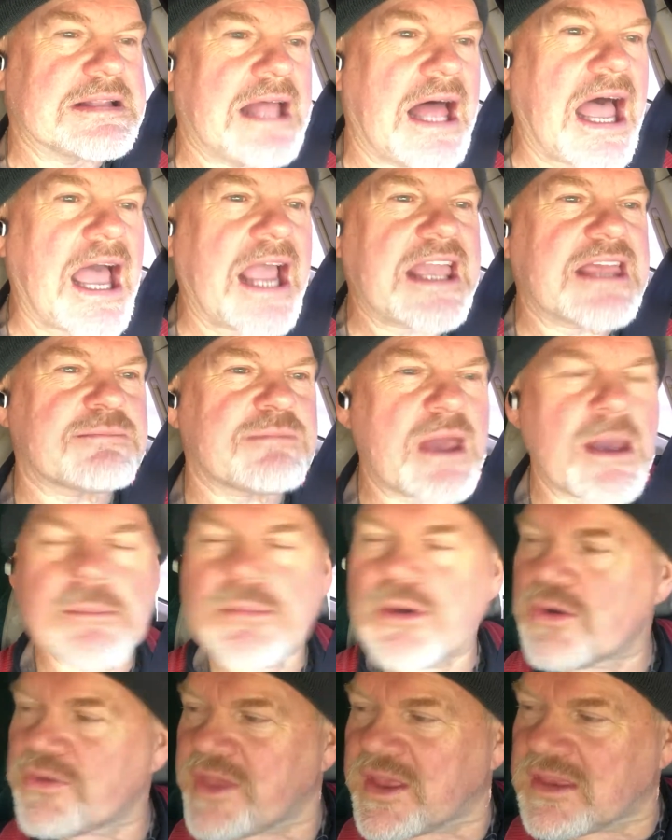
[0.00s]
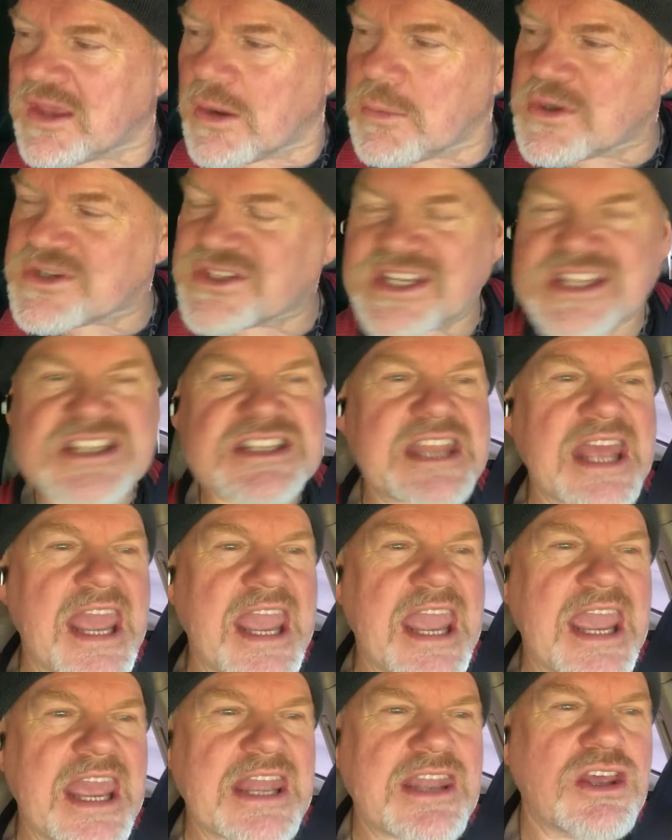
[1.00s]
I can remember that there was a
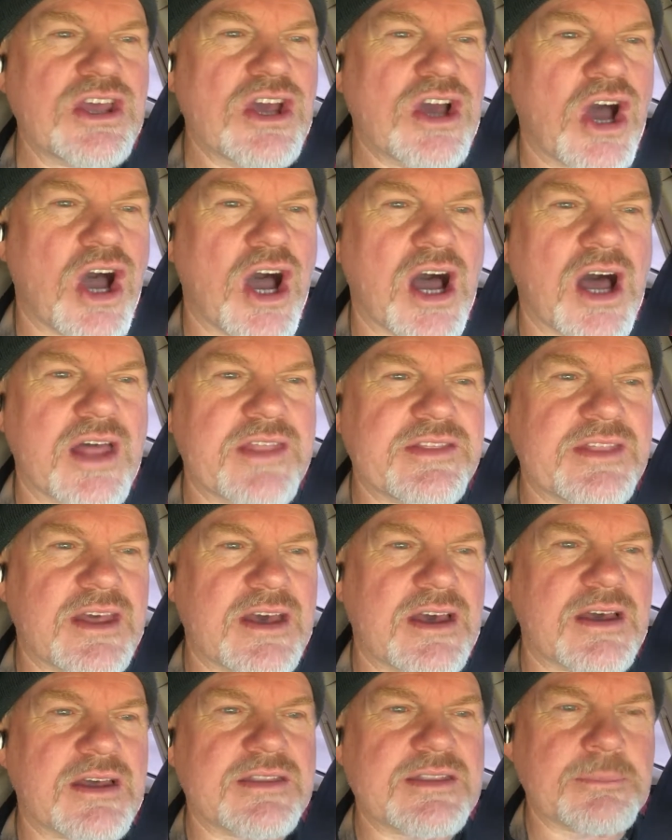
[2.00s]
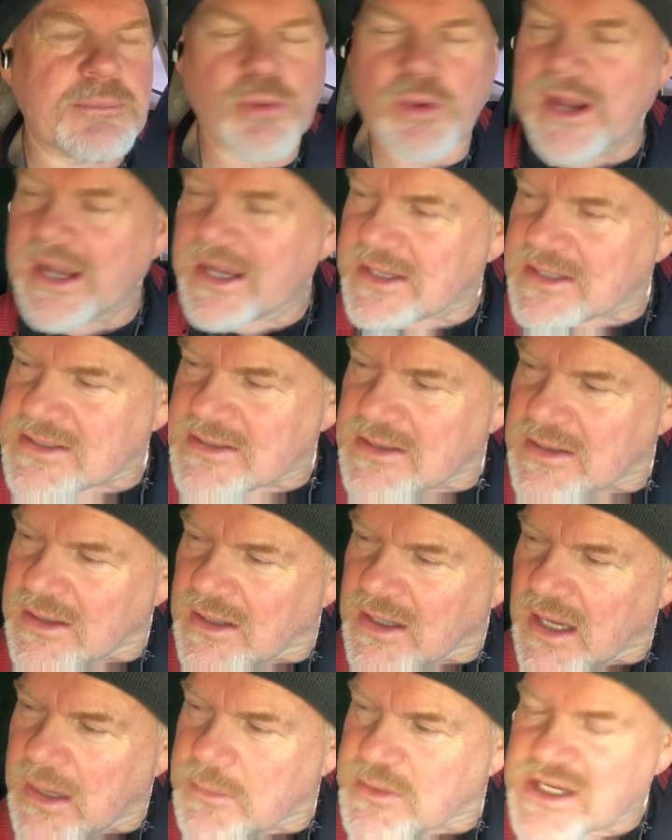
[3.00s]
stain on the bricks.
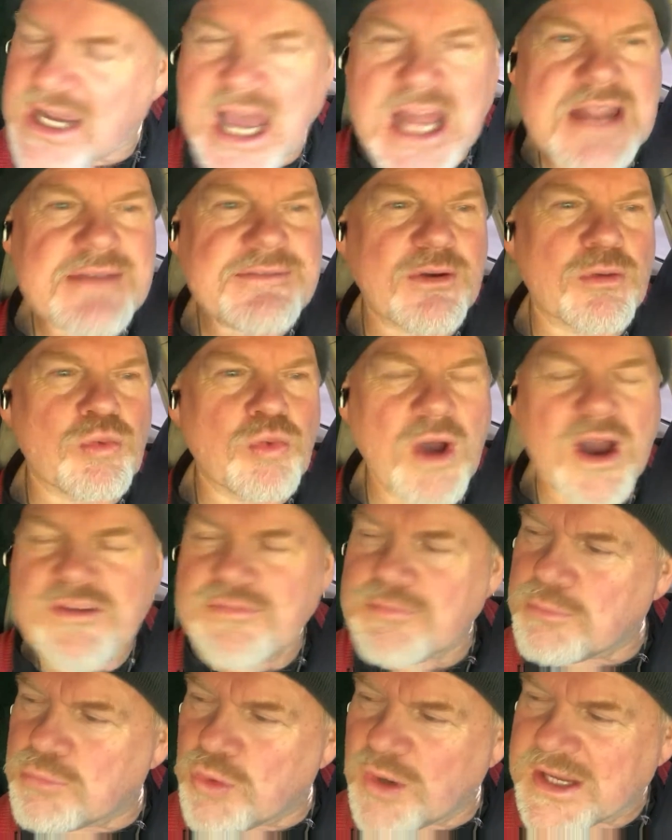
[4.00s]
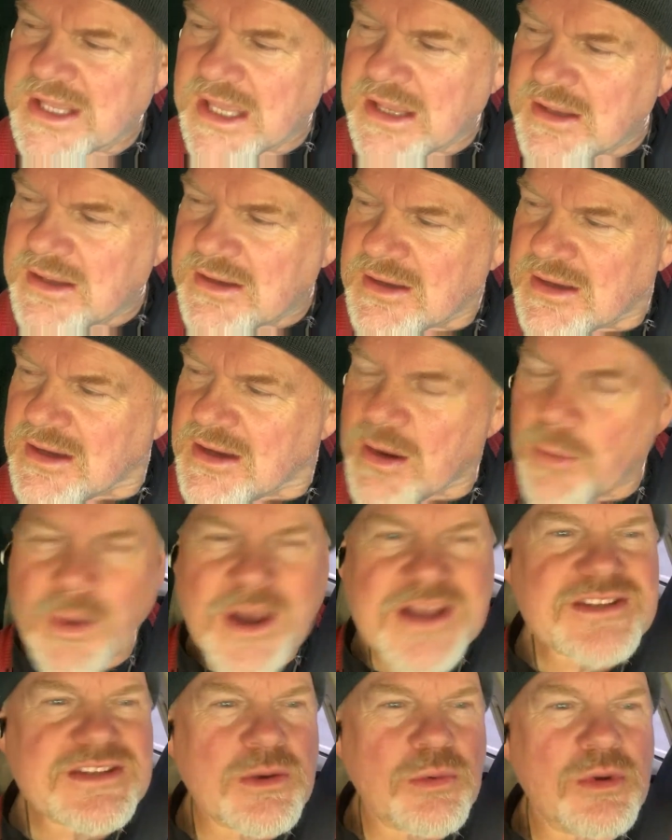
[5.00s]
It was kind of a rough, bricky, it
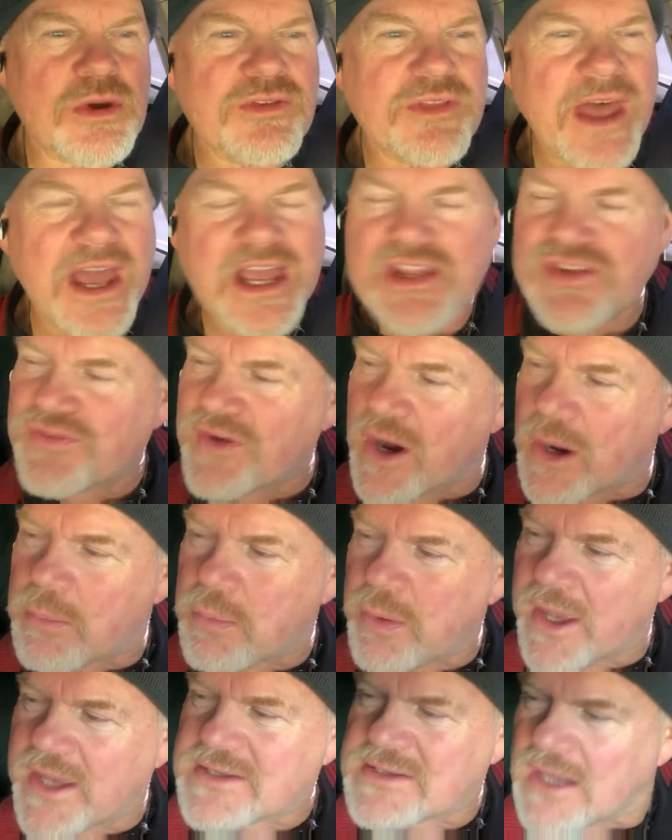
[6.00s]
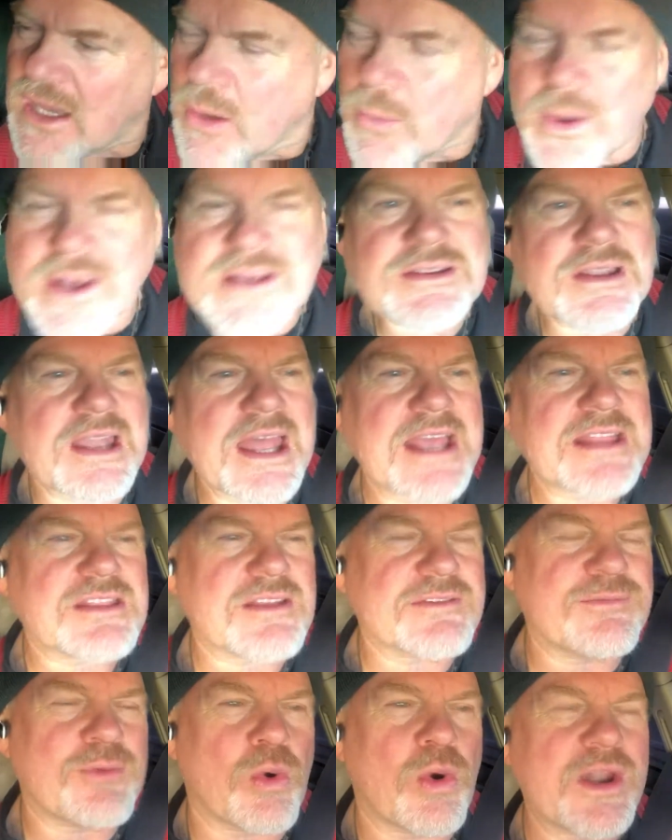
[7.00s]
wasn't a real nice fireplace. It wasn't like the
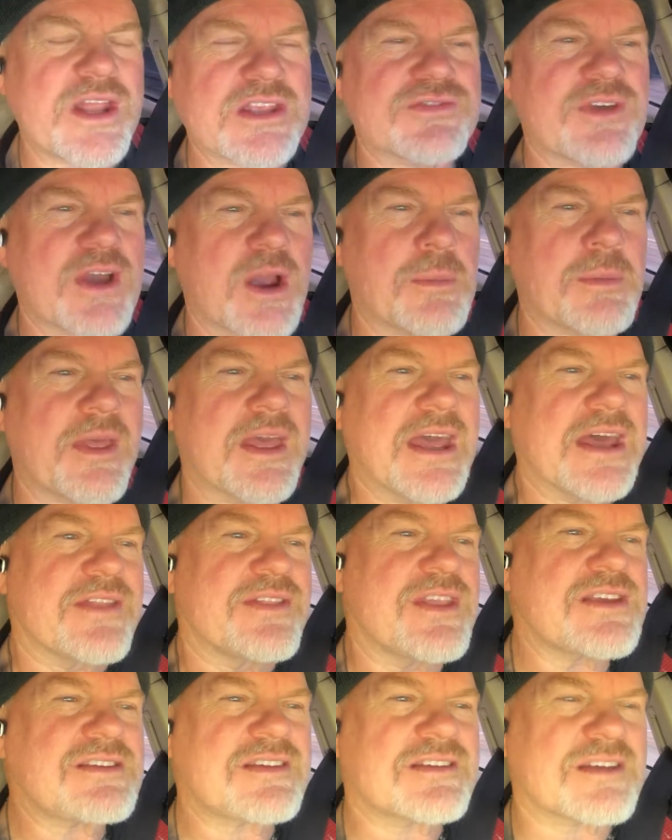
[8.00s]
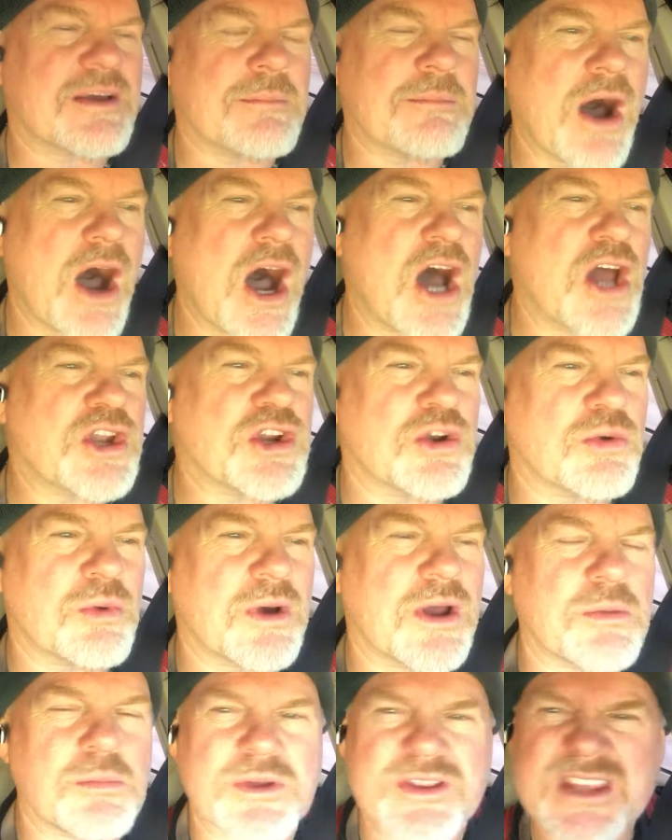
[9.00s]
40s fireplace. This is a modern
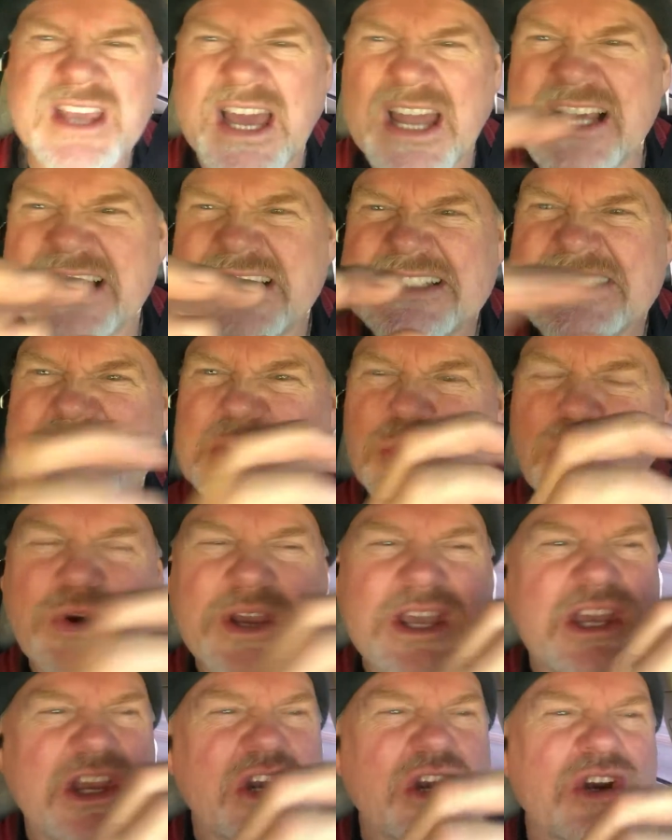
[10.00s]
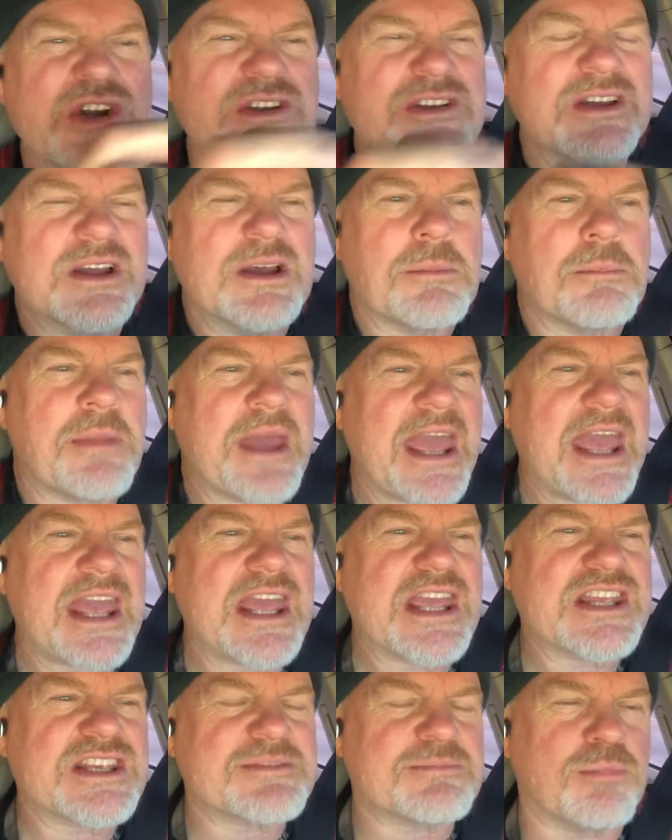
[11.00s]
one with kind of weird
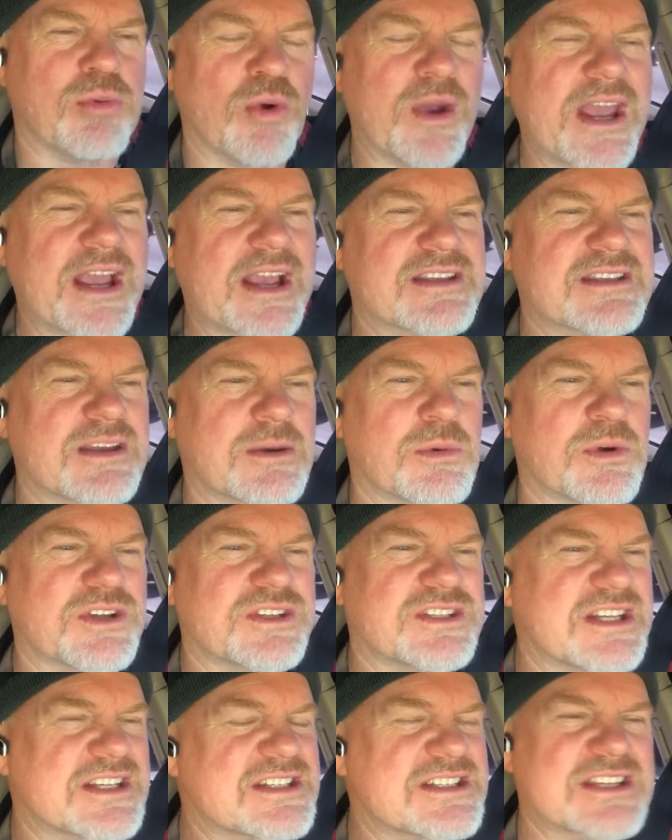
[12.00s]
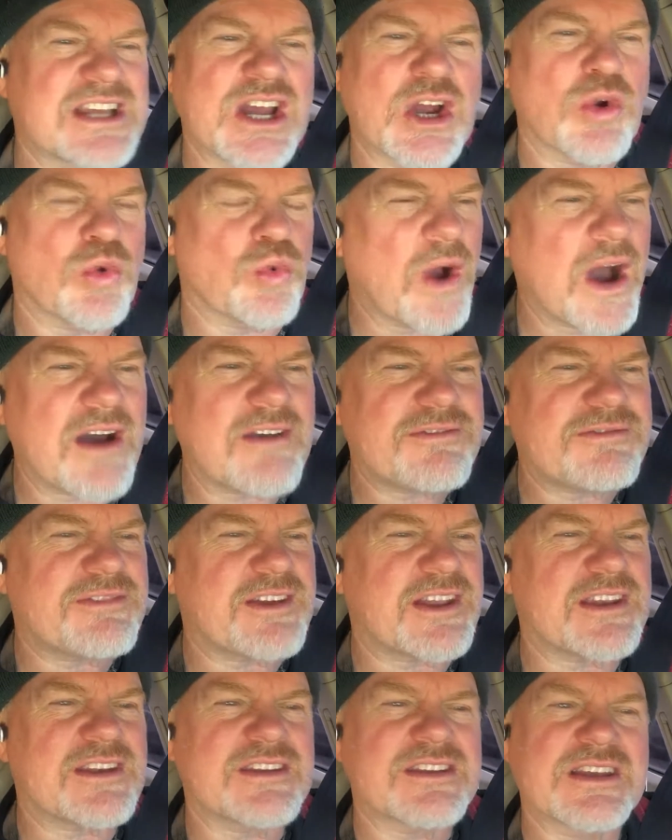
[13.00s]
beige bricks that were just rough,
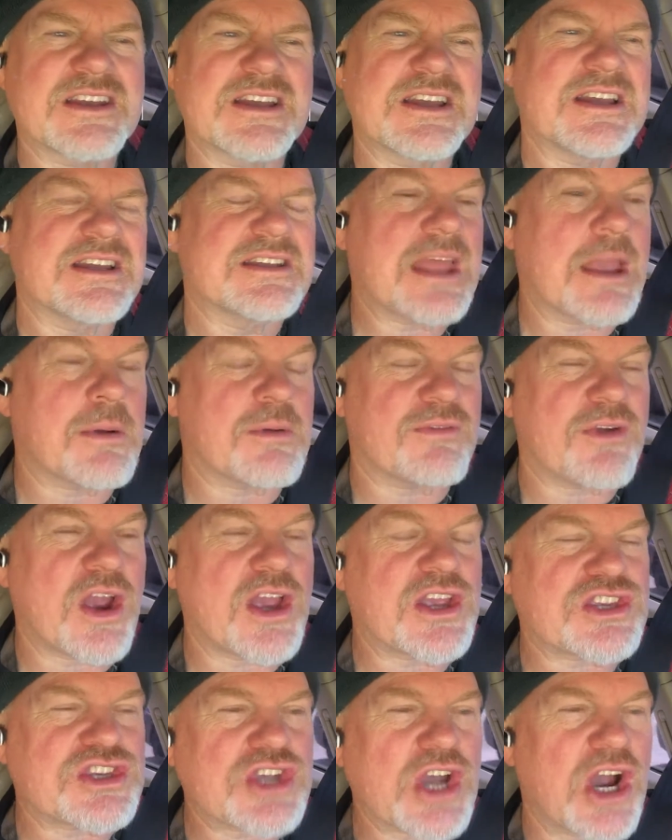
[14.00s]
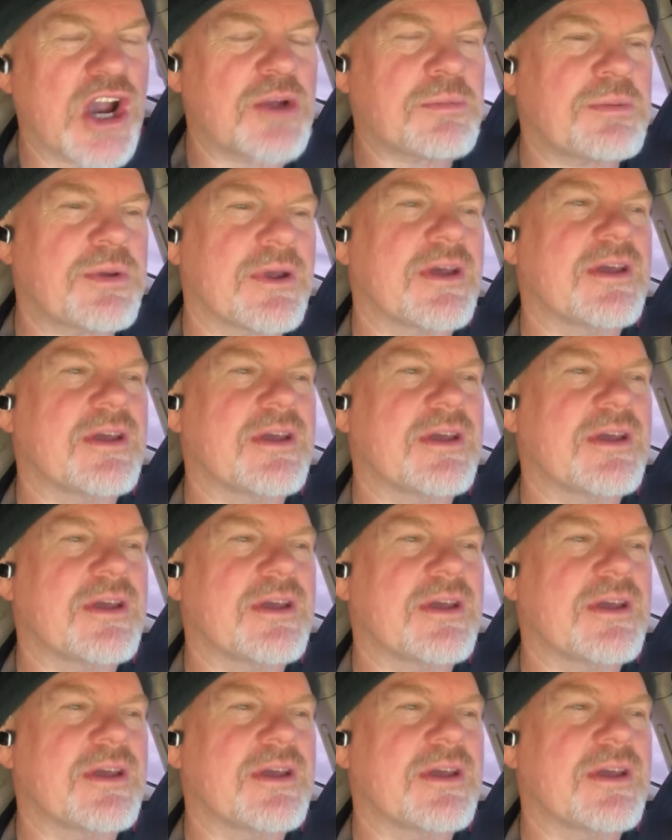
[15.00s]
and they were very sharp.